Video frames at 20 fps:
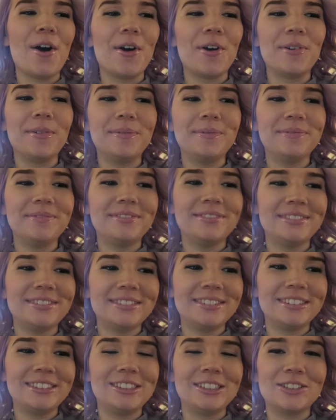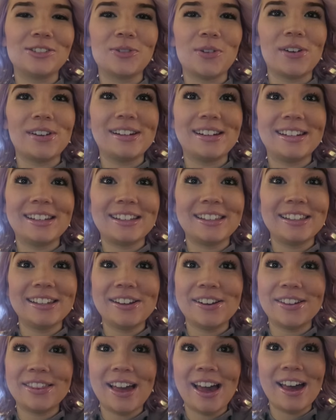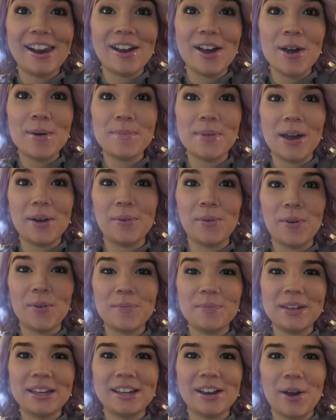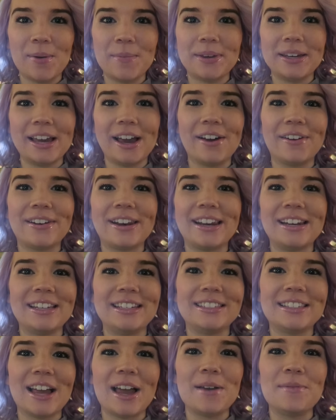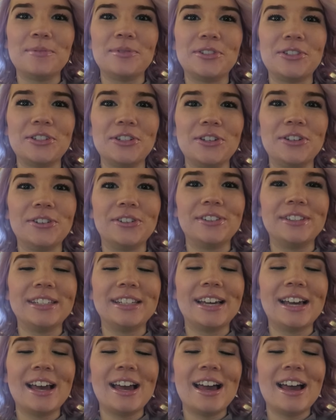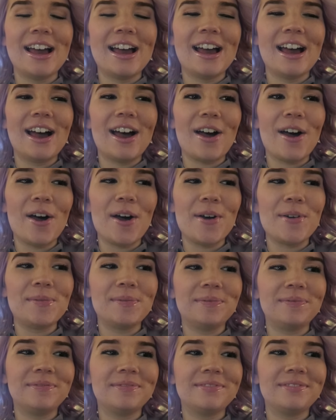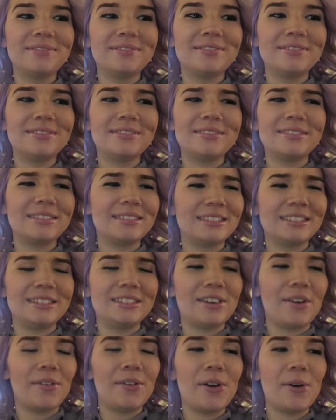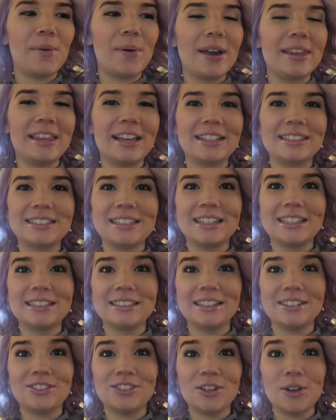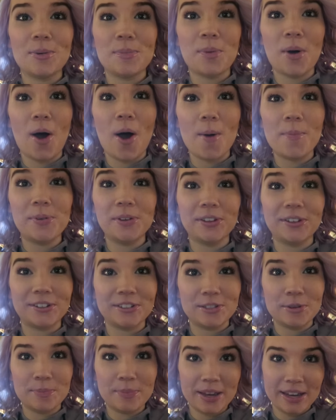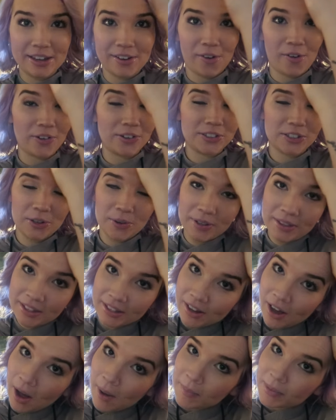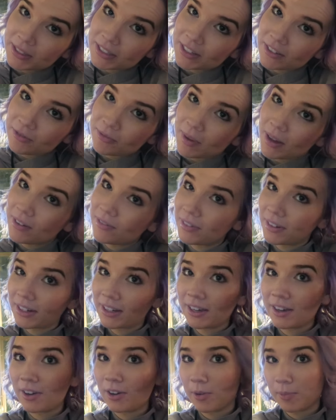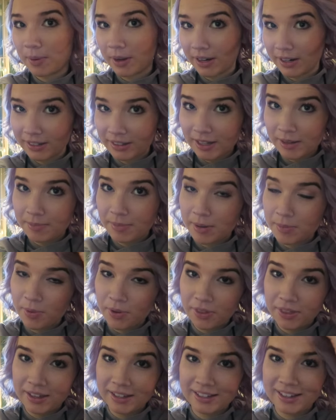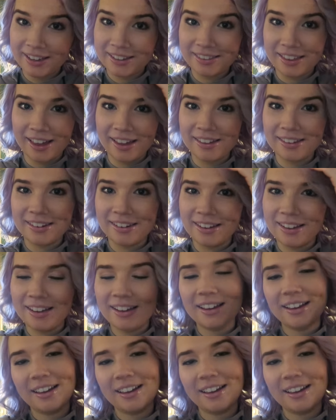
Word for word: um, just wanted to clear that up. I won't be coming out anytime soon. Um, don't know why that's like such a popular debate also in the comments of my video. Apparently people thinking that